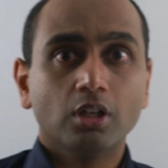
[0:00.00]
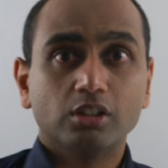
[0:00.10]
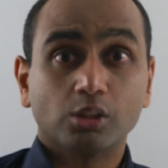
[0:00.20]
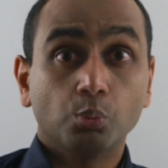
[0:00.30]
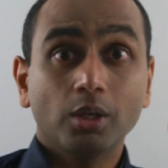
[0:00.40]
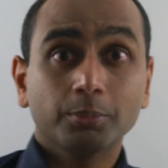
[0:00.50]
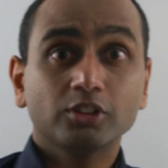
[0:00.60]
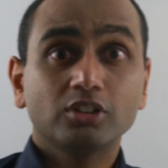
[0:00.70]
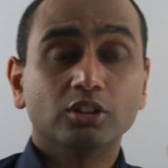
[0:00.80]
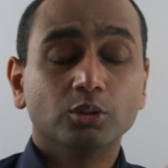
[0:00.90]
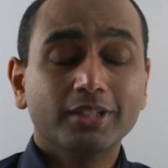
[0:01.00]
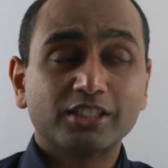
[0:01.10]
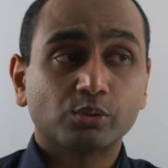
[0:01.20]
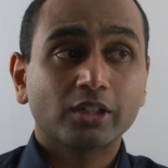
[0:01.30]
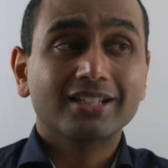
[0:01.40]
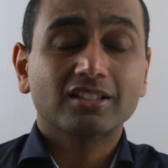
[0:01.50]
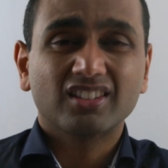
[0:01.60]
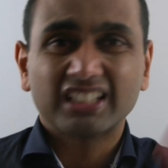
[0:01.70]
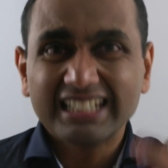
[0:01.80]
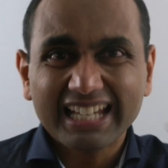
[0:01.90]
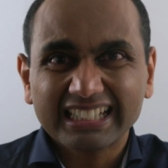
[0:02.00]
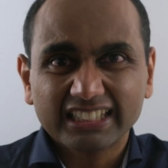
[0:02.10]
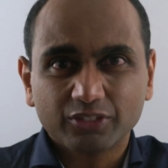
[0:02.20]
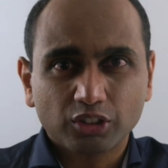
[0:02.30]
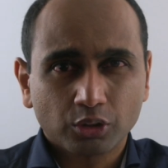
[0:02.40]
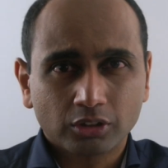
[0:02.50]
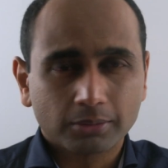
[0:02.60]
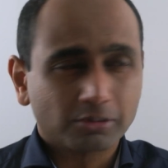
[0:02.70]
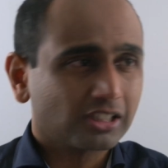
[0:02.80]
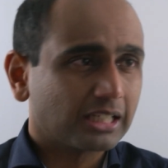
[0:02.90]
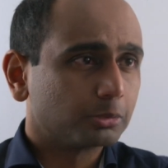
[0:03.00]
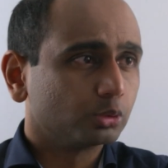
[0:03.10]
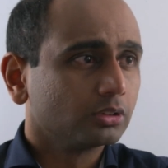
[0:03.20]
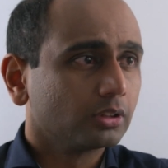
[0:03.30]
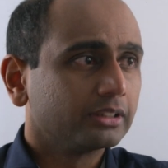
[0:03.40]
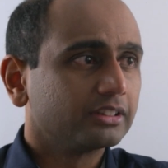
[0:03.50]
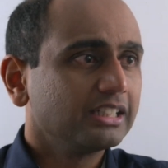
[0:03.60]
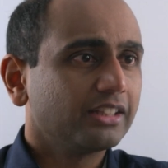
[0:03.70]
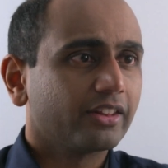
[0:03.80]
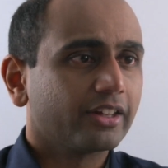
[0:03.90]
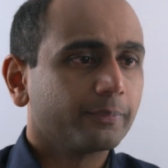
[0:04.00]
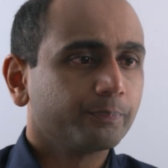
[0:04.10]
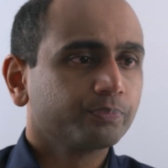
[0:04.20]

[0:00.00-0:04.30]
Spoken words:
So what I'm going to do is write the negative 2 times table underneath here.